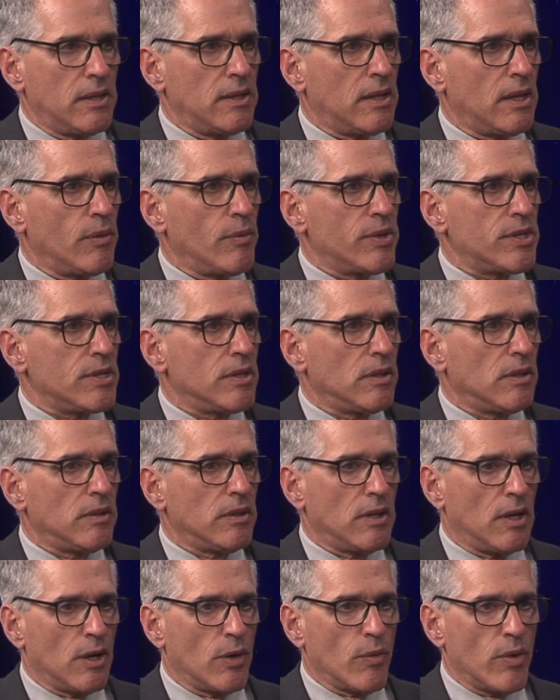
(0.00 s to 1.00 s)
the
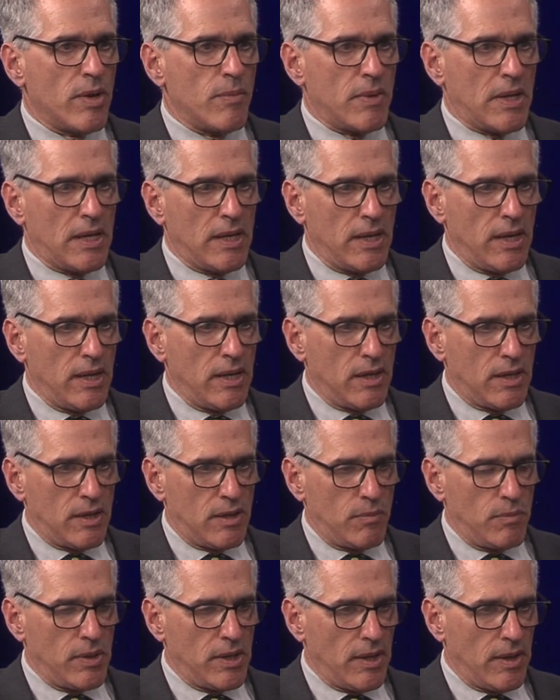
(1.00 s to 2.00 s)
original agreement needed
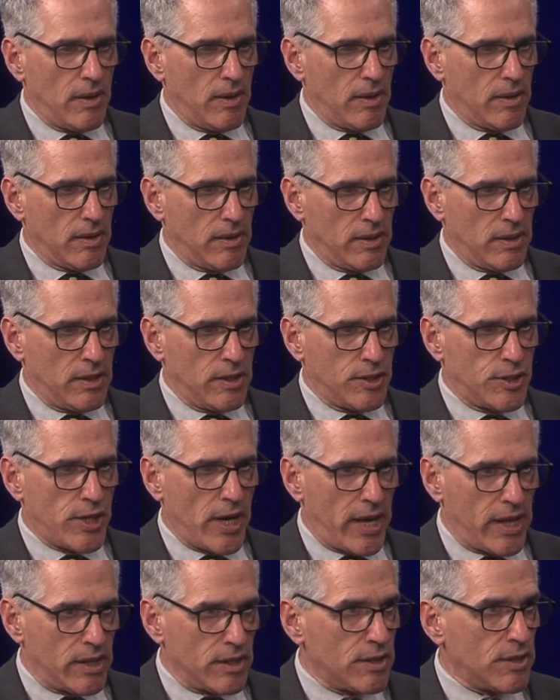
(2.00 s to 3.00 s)
to be
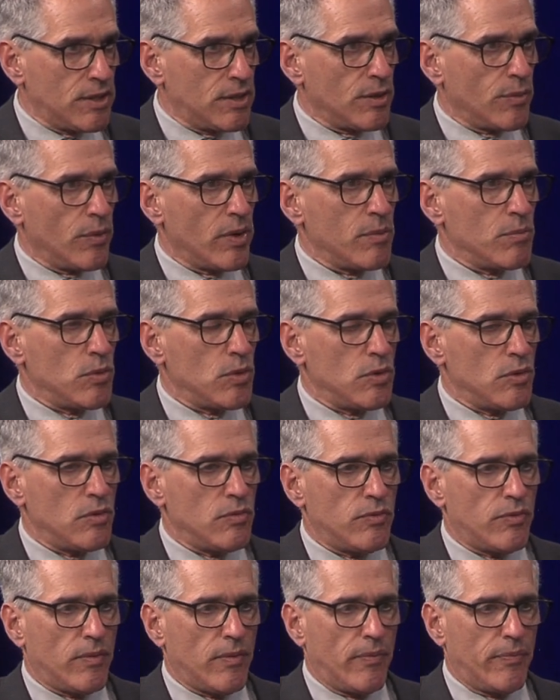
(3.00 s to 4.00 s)
changed to
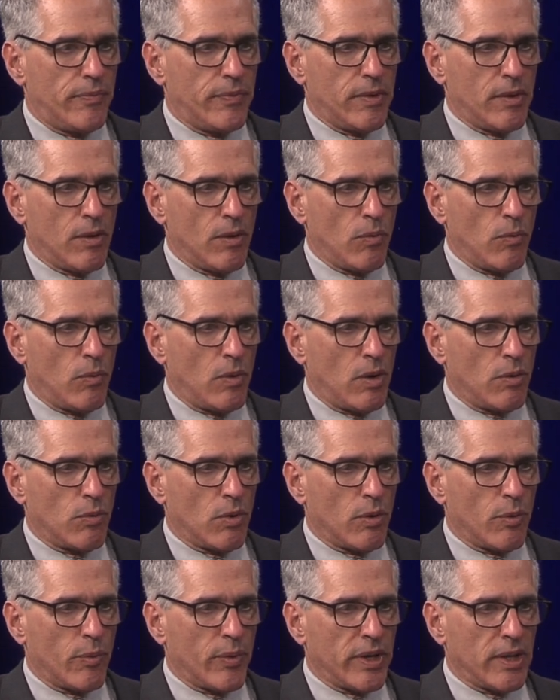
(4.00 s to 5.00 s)
remove what
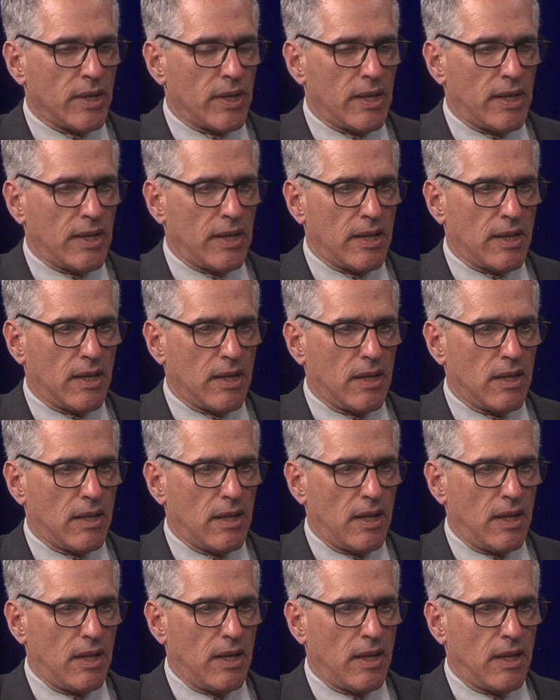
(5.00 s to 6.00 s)
were really
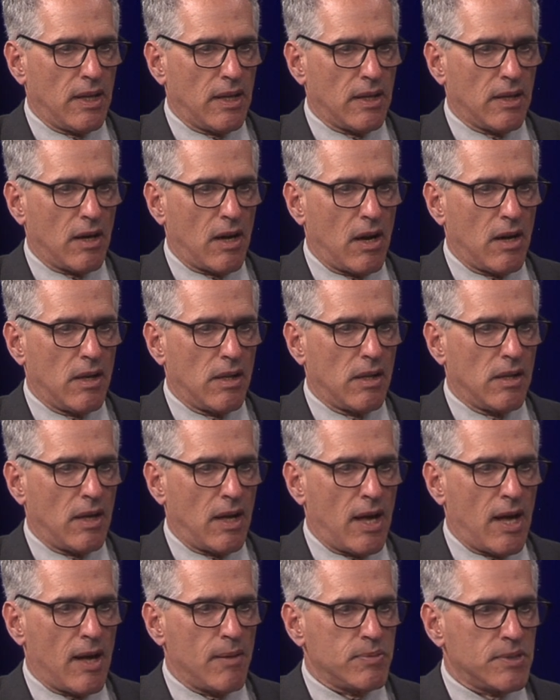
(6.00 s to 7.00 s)
uh,
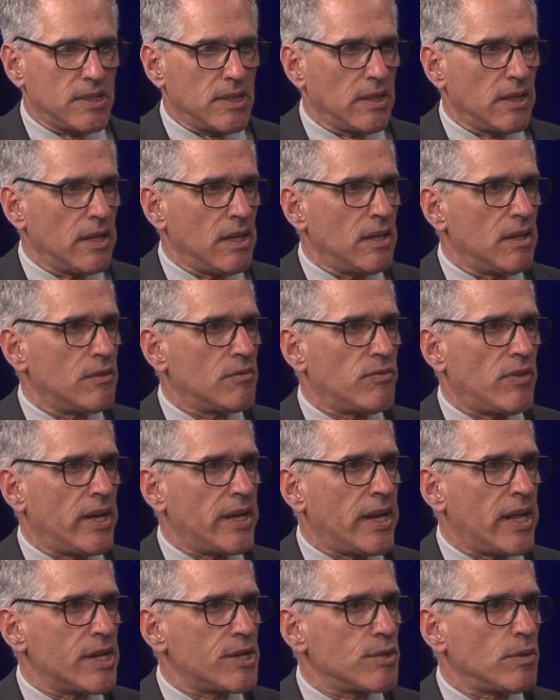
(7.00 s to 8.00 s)
obsolete
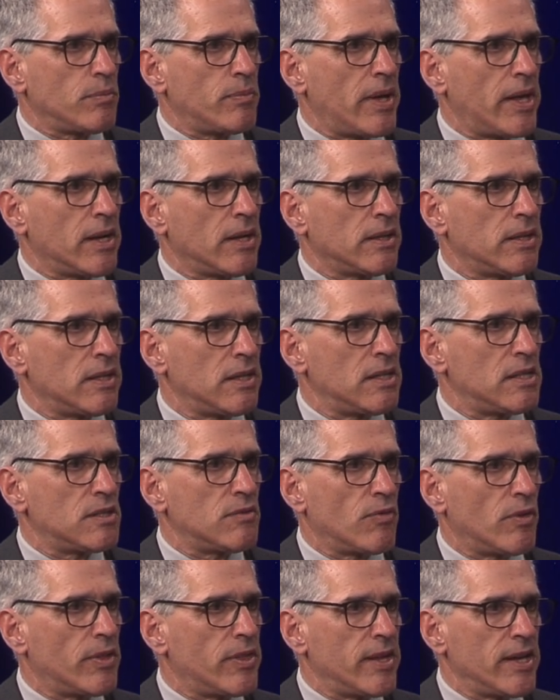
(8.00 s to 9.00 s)
financial penalties
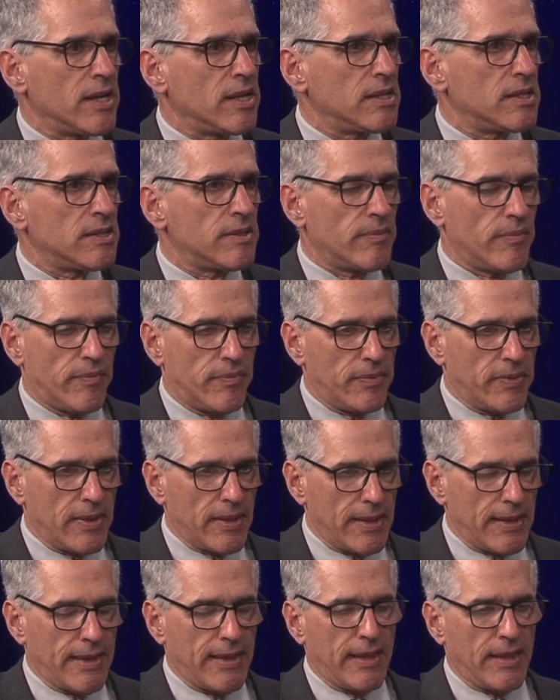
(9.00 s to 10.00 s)
for things
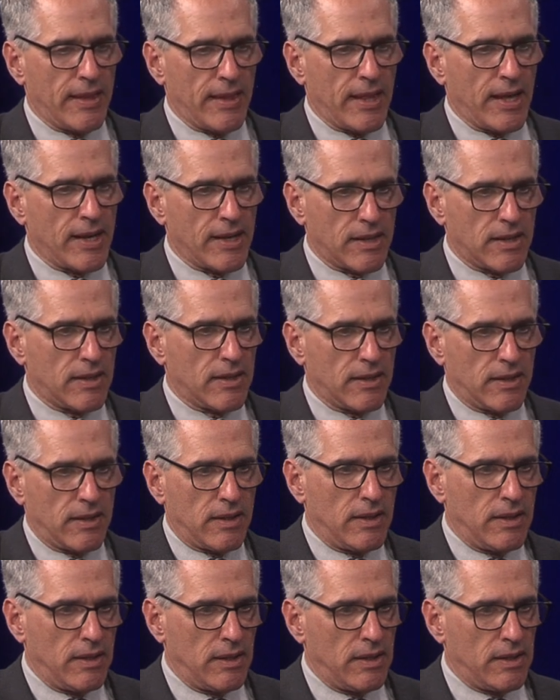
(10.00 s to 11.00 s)
that
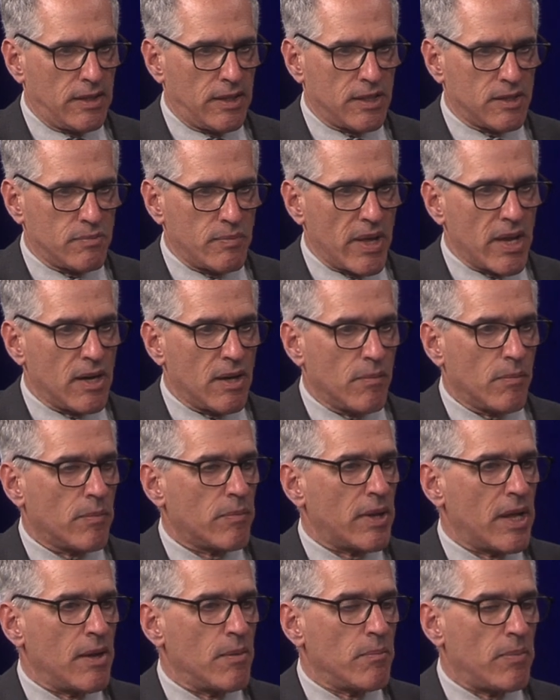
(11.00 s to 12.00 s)
just made it Im
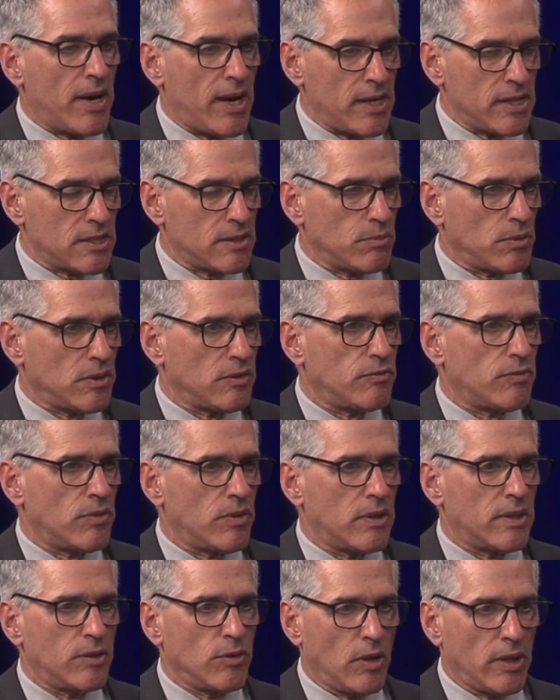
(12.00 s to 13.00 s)
impossible
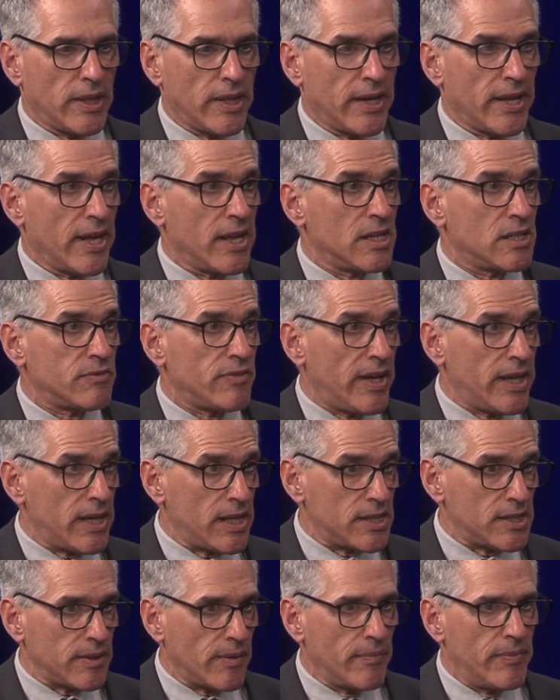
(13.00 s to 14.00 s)
for Dolly to get his
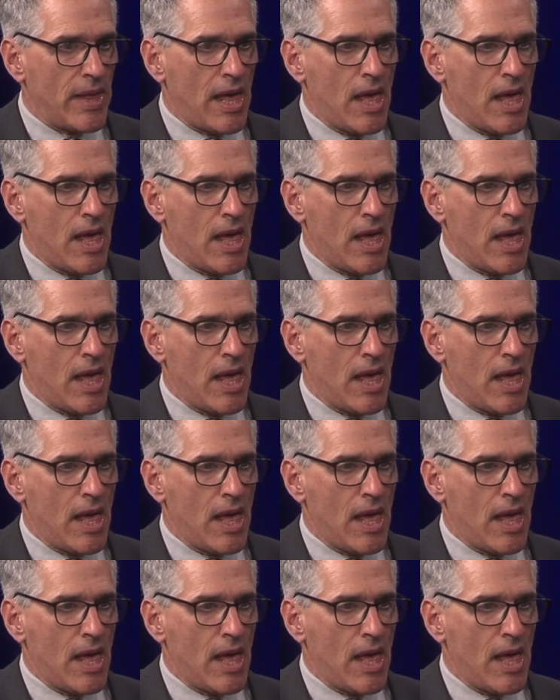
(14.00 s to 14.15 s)
financing.